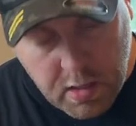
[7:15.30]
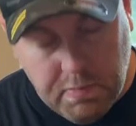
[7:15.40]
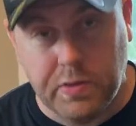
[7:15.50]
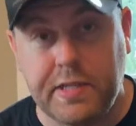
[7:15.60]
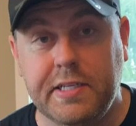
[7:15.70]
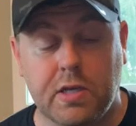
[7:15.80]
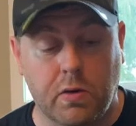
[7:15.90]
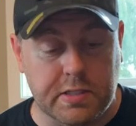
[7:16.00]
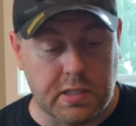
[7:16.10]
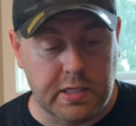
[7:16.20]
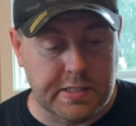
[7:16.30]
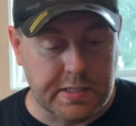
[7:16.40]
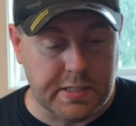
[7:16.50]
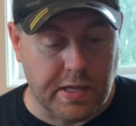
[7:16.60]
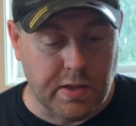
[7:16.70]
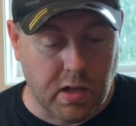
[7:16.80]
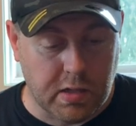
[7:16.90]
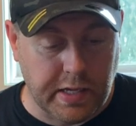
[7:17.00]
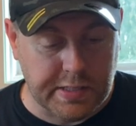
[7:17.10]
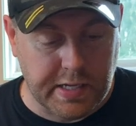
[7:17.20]
But with these zoas, at least inside the
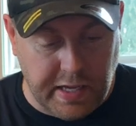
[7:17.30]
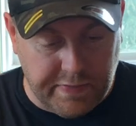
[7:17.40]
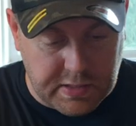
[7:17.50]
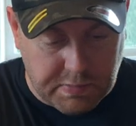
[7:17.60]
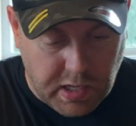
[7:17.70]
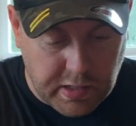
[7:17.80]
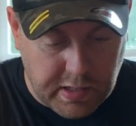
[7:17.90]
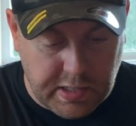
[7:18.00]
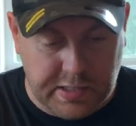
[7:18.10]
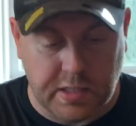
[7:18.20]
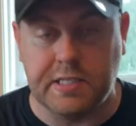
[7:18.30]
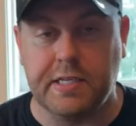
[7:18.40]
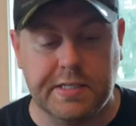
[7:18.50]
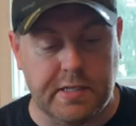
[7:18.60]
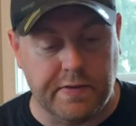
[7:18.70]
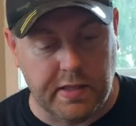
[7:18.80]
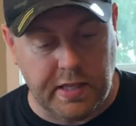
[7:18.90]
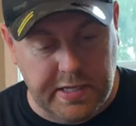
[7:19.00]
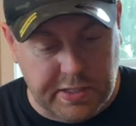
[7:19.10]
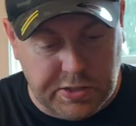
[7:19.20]
hulk, it's gonna give it some color. Cause all the sticks and everything,
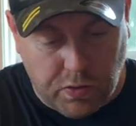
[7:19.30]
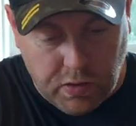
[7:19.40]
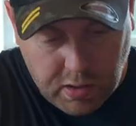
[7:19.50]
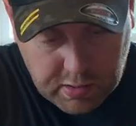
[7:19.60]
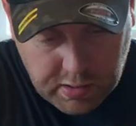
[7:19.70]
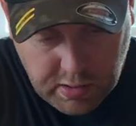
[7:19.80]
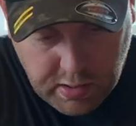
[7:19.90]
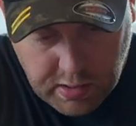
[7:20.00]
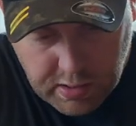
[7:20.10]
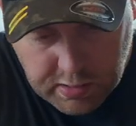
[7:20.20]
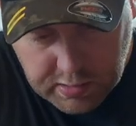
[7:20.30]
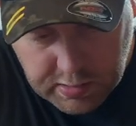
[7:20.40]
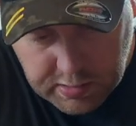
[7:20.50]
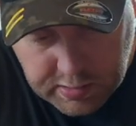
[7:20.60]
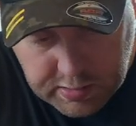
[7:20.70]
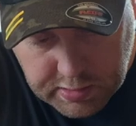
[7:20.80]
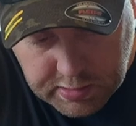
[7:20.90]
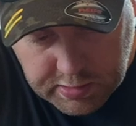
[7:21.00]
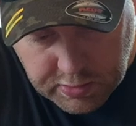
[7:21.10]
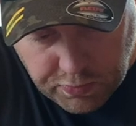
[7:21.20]
they take so long
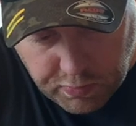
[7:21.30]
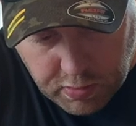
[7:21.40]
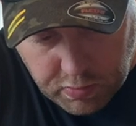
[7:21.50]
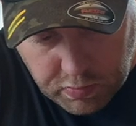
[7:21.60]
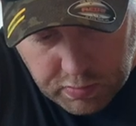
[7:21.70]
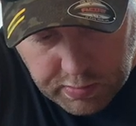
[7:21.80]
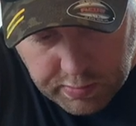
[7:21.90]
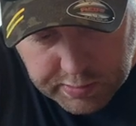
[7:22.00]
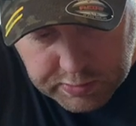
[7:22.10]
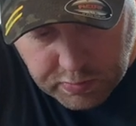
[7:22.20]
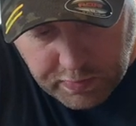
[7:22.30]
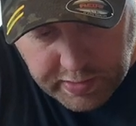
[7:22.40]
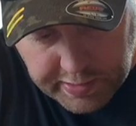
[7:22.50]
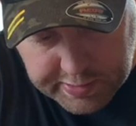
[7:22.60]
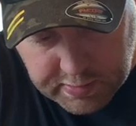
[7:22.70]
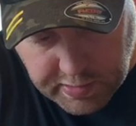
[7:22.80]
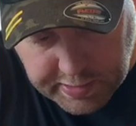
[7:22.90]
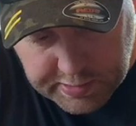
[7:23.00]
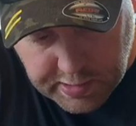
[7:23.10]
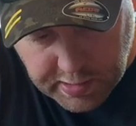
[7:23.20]
to grow. This way we can get some
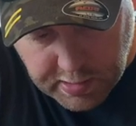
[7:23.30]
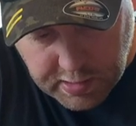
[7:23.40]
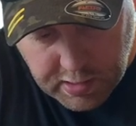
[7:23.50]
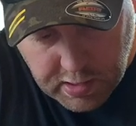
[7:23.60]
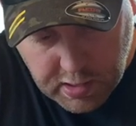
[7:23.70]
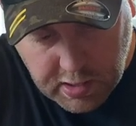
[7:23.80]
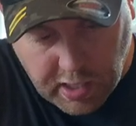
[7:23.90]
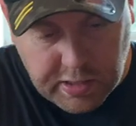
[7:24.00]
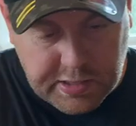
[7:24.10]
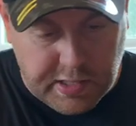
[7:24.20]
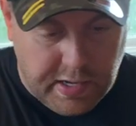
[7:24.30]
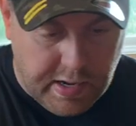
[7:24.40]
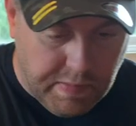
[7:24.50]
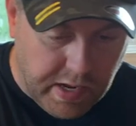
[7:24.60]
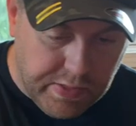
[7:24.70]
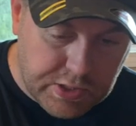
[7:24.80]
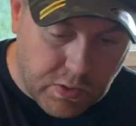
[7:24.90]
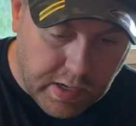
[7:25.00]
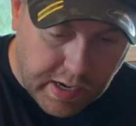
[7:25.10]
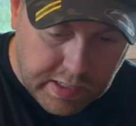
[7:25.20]
nice colors in there. My other
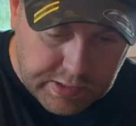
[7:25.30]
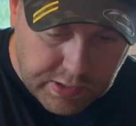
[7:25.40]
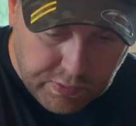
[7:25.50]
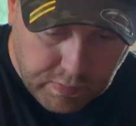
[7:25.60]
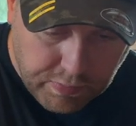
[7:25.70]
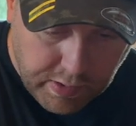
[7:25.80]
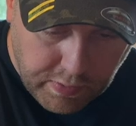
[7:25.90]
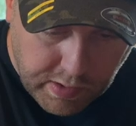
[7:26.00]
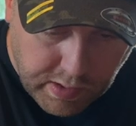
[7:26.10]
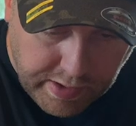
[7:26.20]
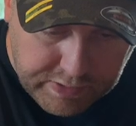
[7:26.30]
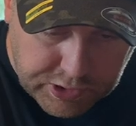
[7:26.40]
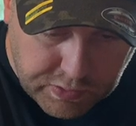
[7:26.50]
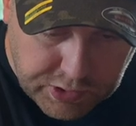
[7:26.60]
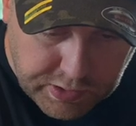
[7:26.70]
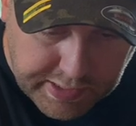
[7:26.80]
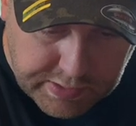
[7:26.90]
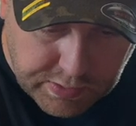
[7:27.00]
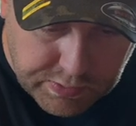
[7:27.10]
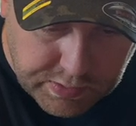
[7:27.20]
zoa gardens are doing pretty well. I haven't showed you guys
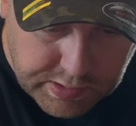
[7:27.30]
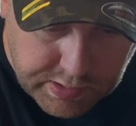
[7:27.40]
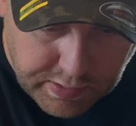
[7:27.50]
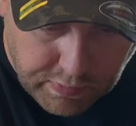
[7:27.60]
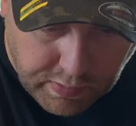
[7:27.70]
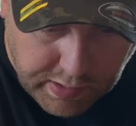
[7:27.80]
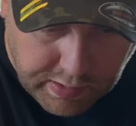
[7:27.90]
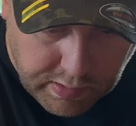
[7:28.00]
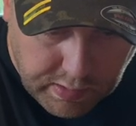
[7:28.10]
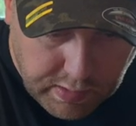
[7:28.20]
those ones in a while.